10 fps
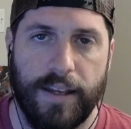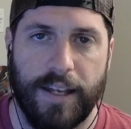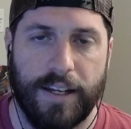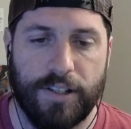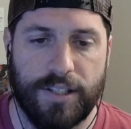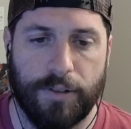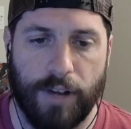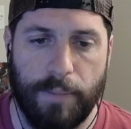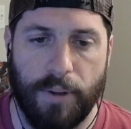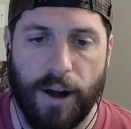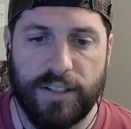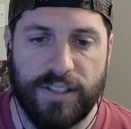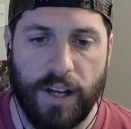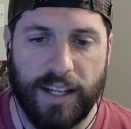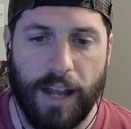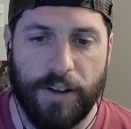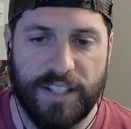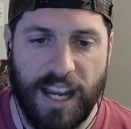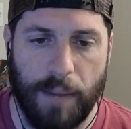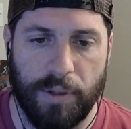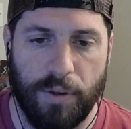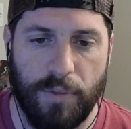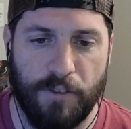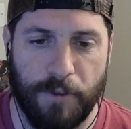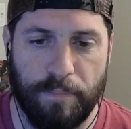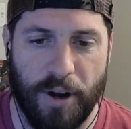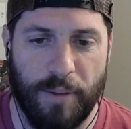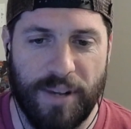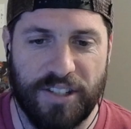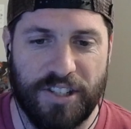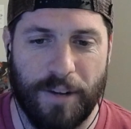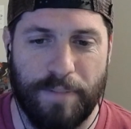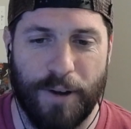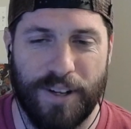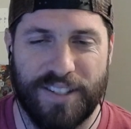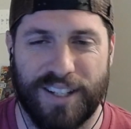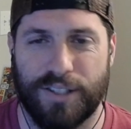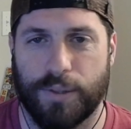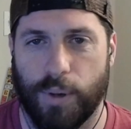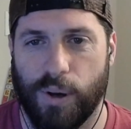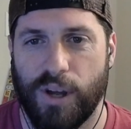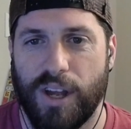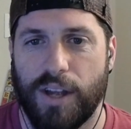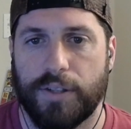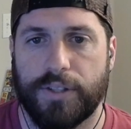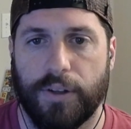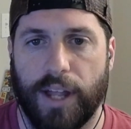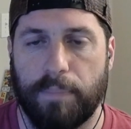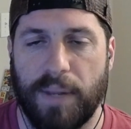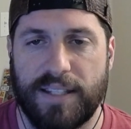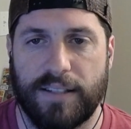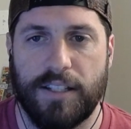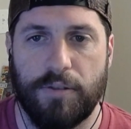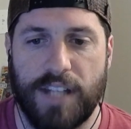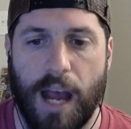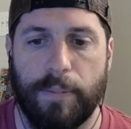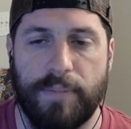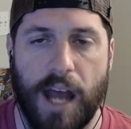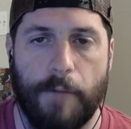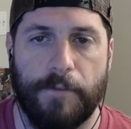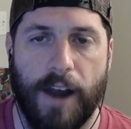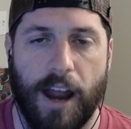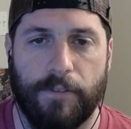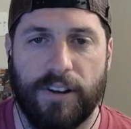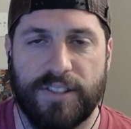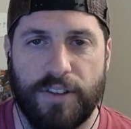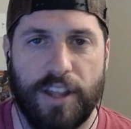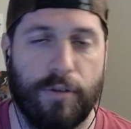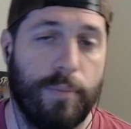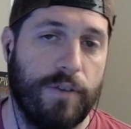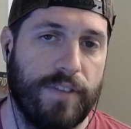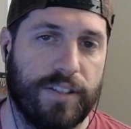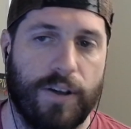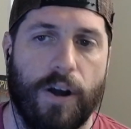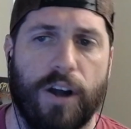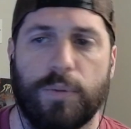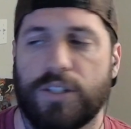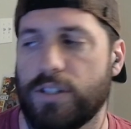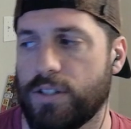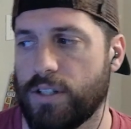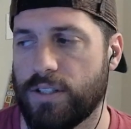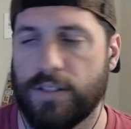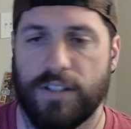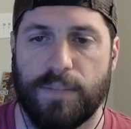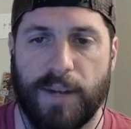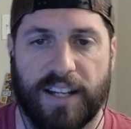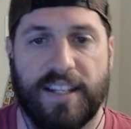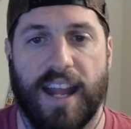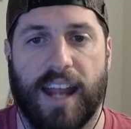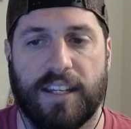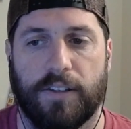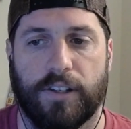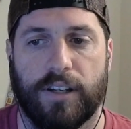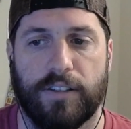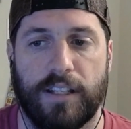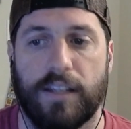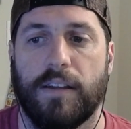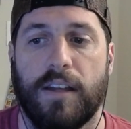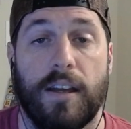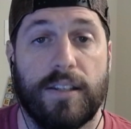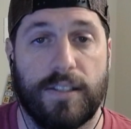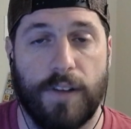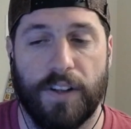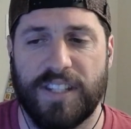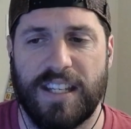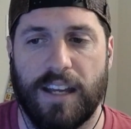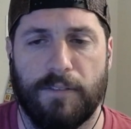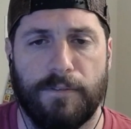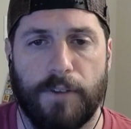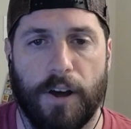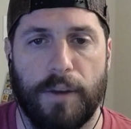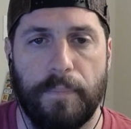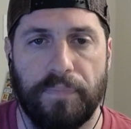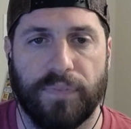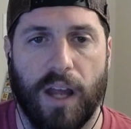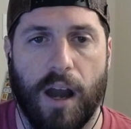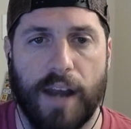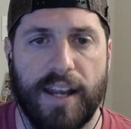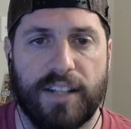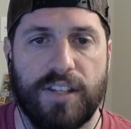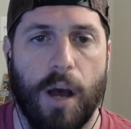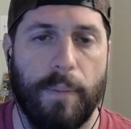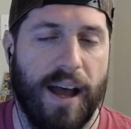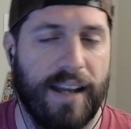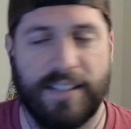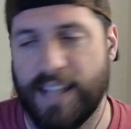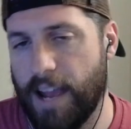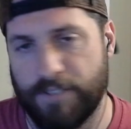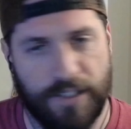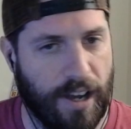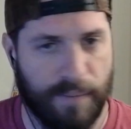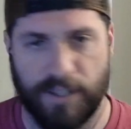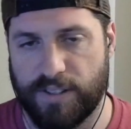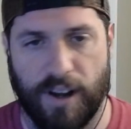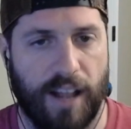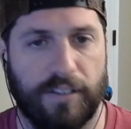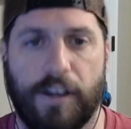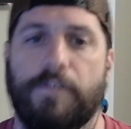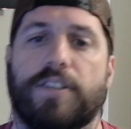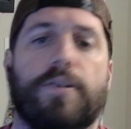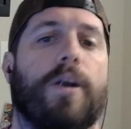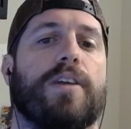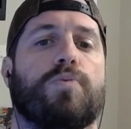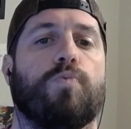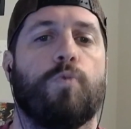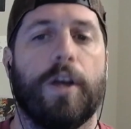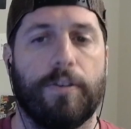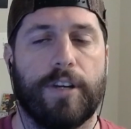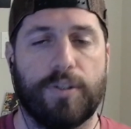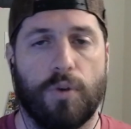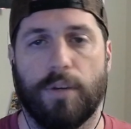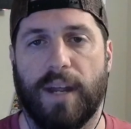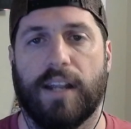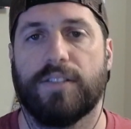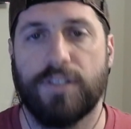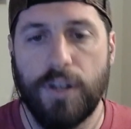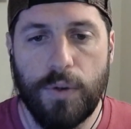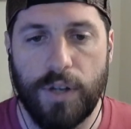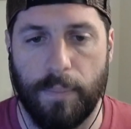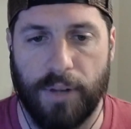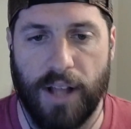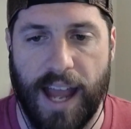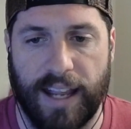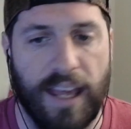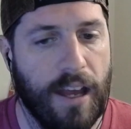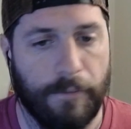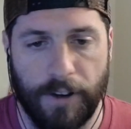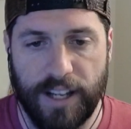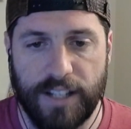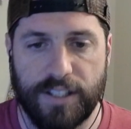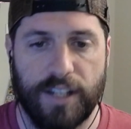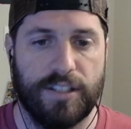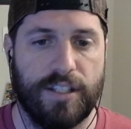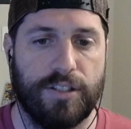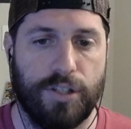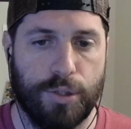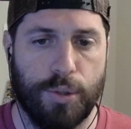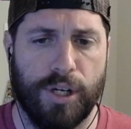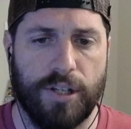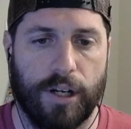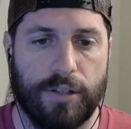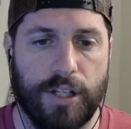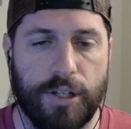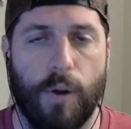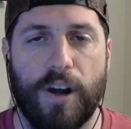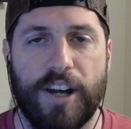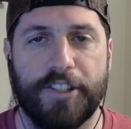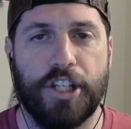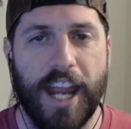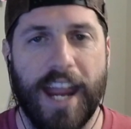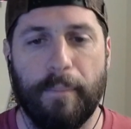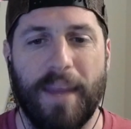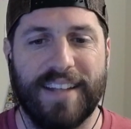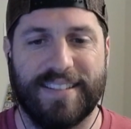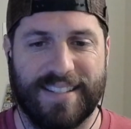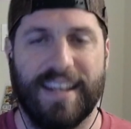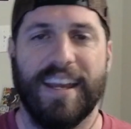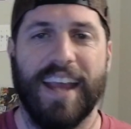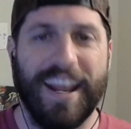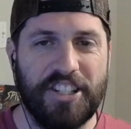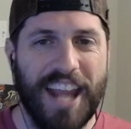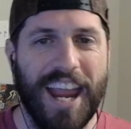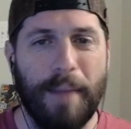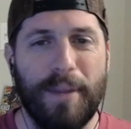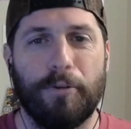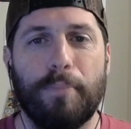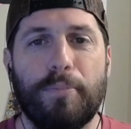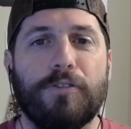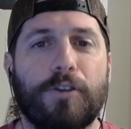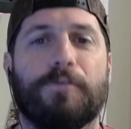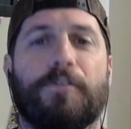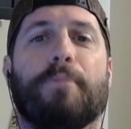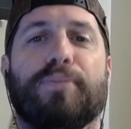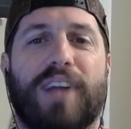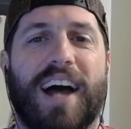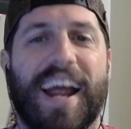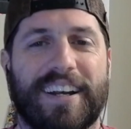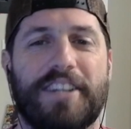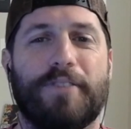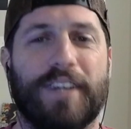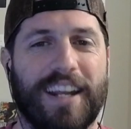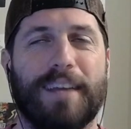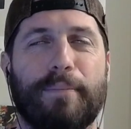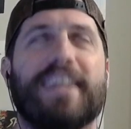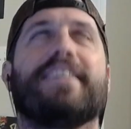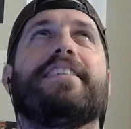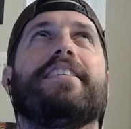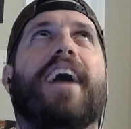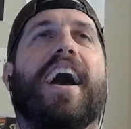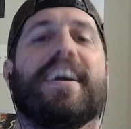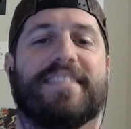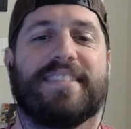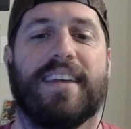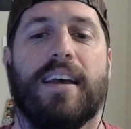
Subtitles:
Here's the great part. Stun counters can't be removed from permanents your opponent's control. So like basically you tap them down forever until they remove this card, which is just spectacularly salty and fun. All right, next up, I just have to talk about this card. I love this card. It's Withering Torment. It's 2 and a black. For an instant, it says destroy target creature or enchantment. Enchantment removal for black? Are you kidding me? Yes.